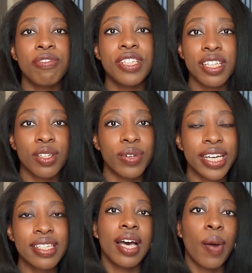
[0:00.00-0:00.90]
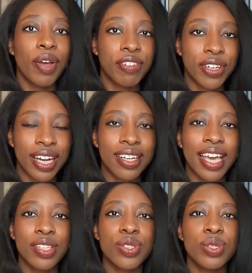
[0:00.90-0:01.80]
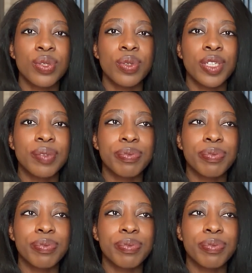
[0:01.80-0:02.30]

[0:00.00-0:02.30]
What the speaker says: physical rest. However, I'd like to